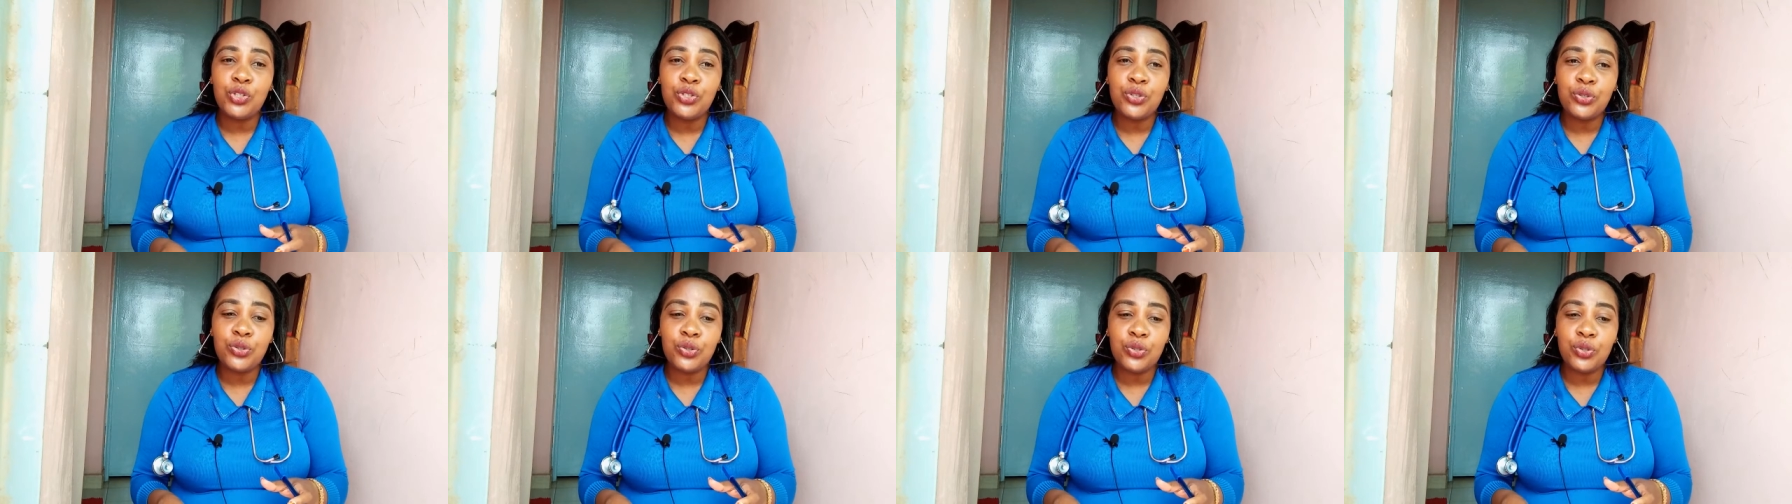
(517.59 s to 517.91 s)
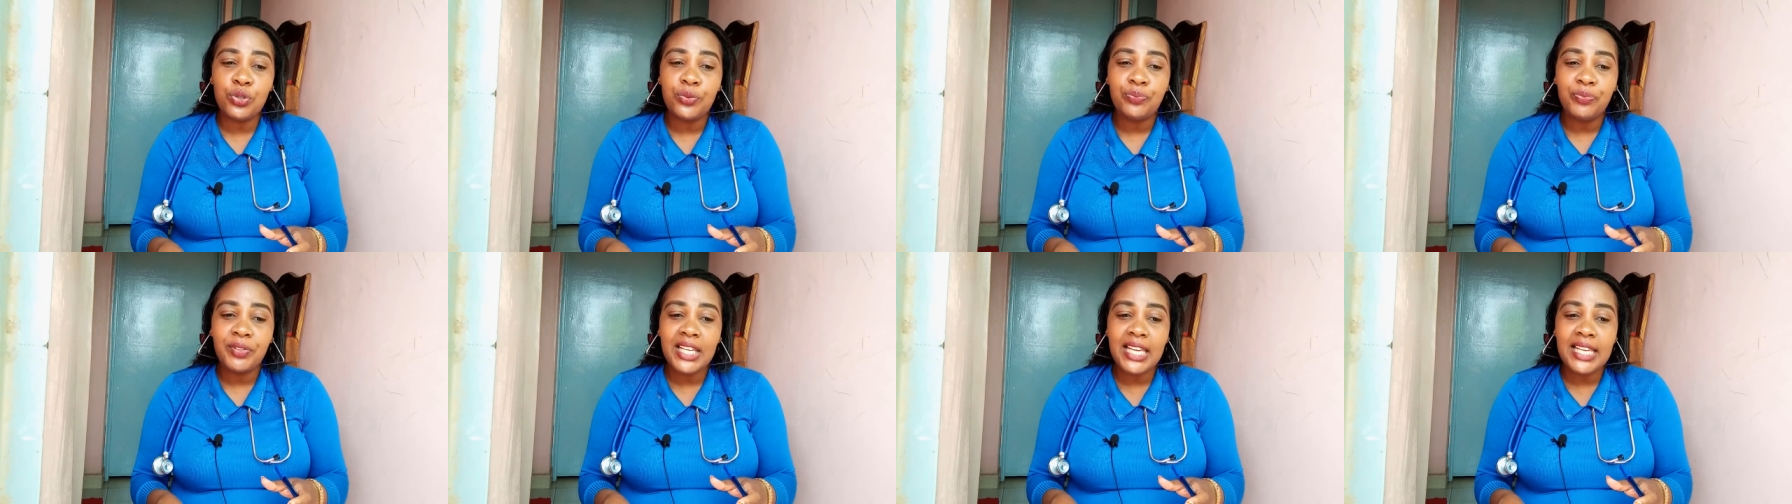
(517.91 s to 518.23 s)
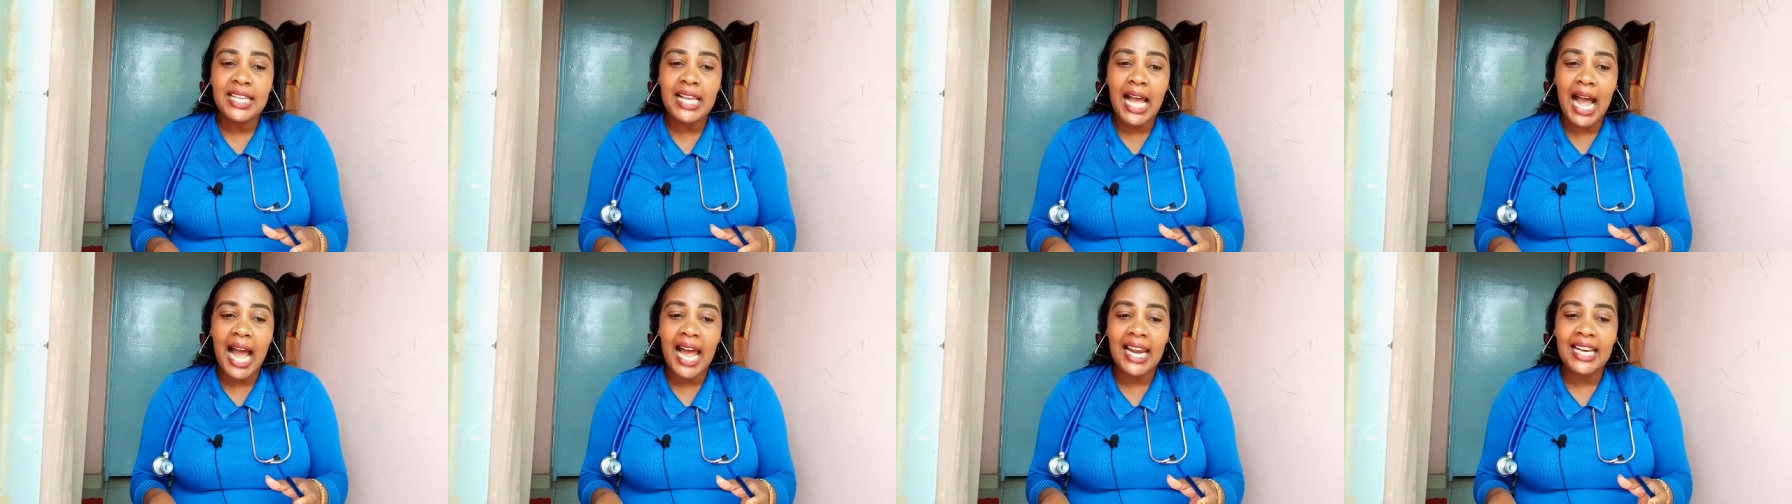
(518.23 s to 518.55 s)
do
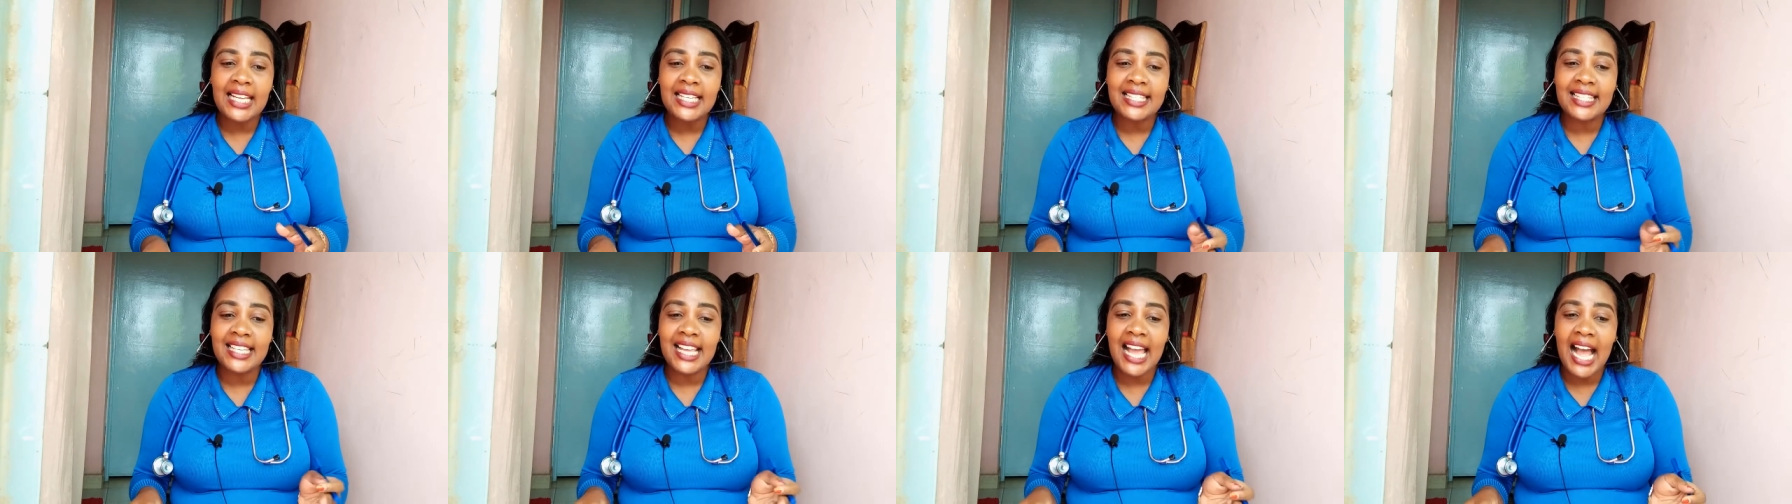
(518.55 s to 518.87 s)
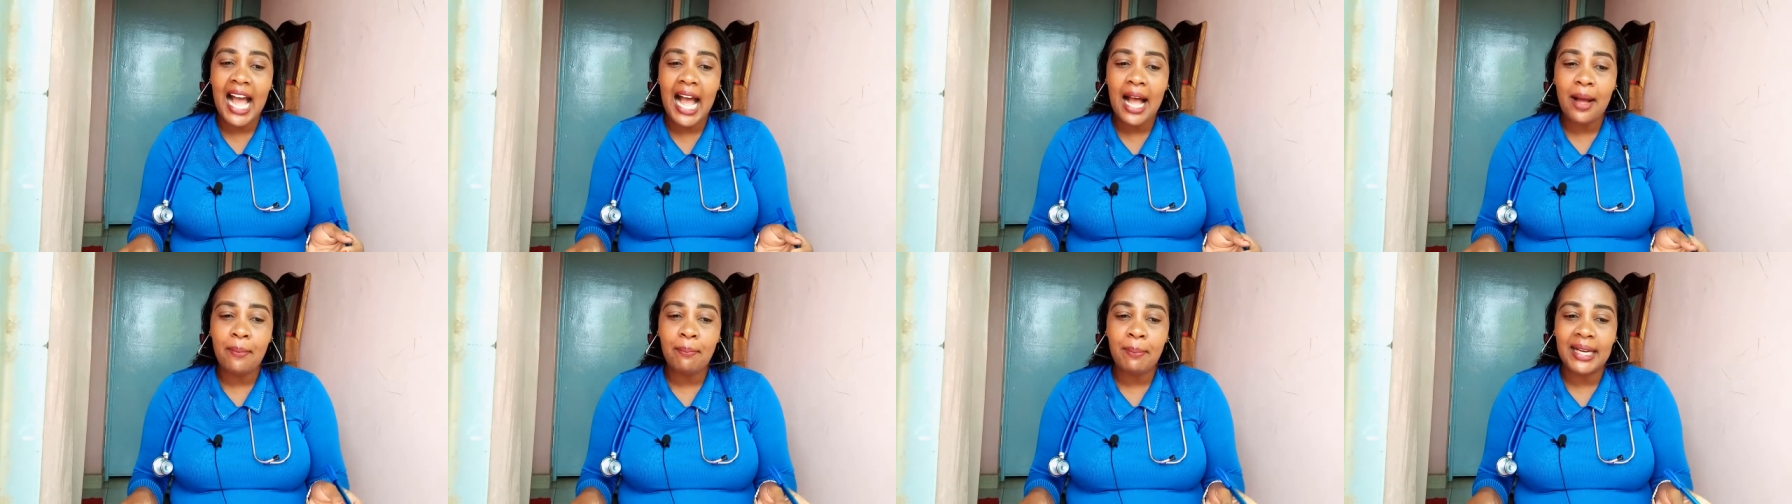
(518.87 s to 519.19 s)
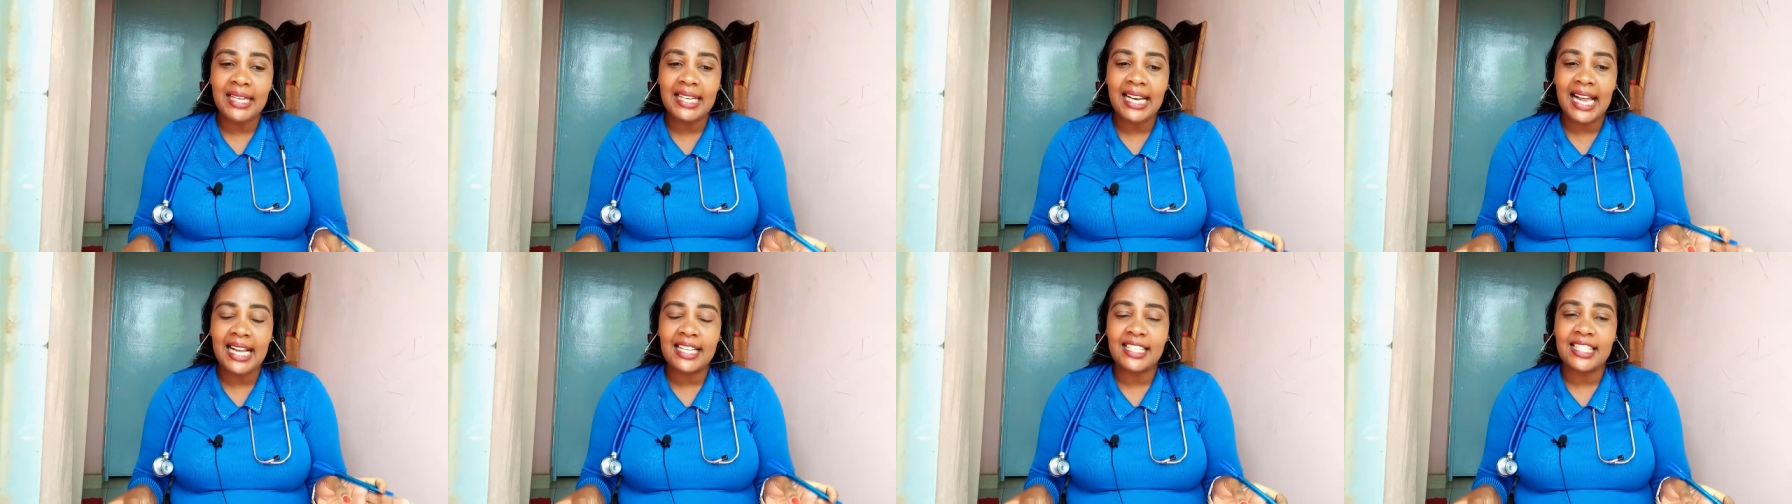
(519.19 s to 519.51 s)
uh, is there
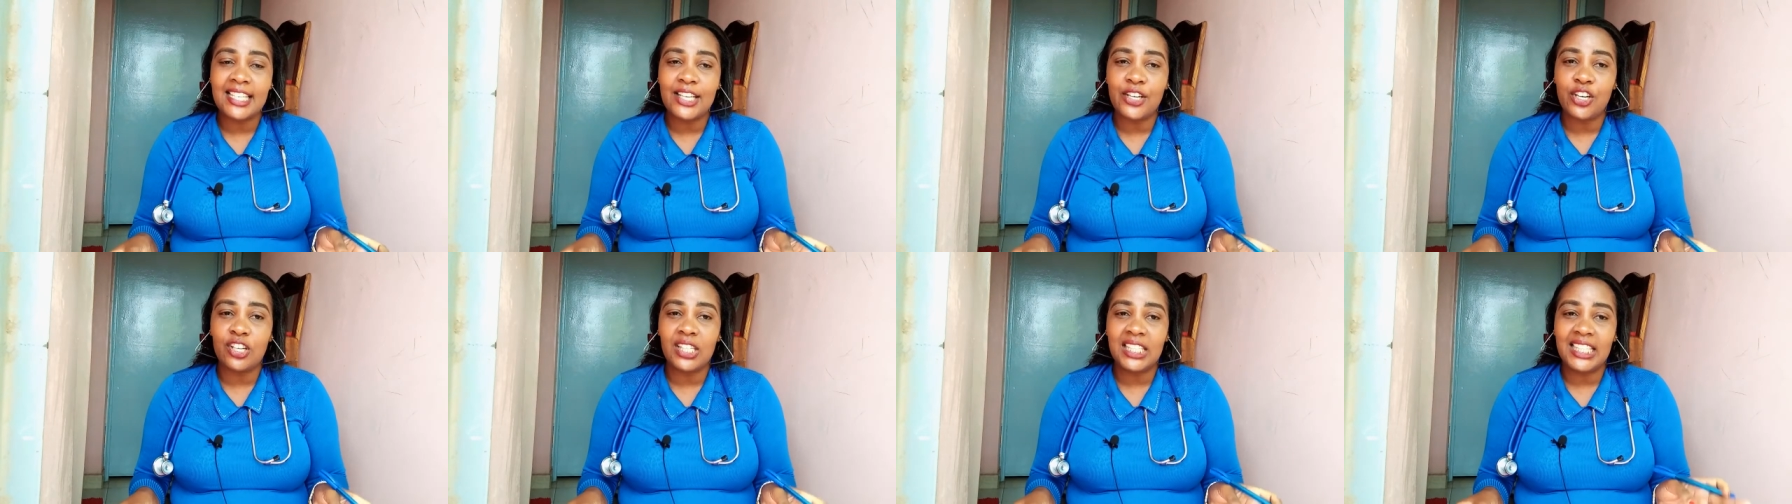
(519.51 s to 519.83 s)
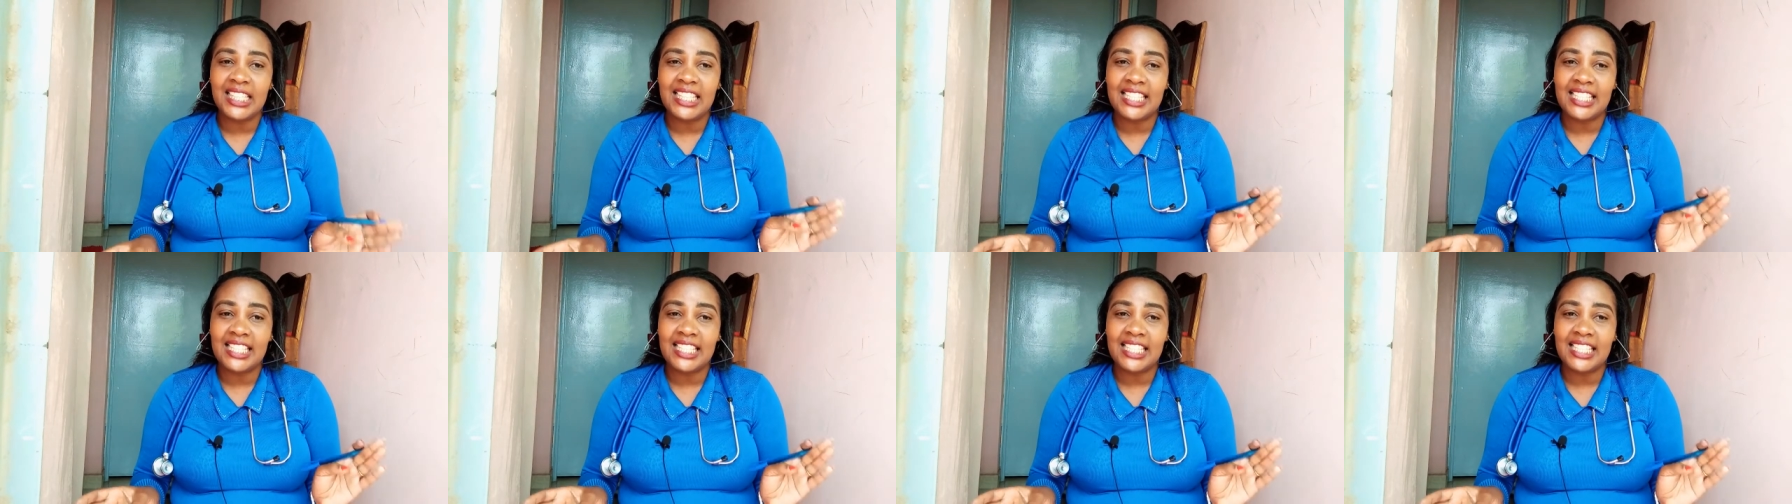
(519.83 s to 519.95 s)
bilateral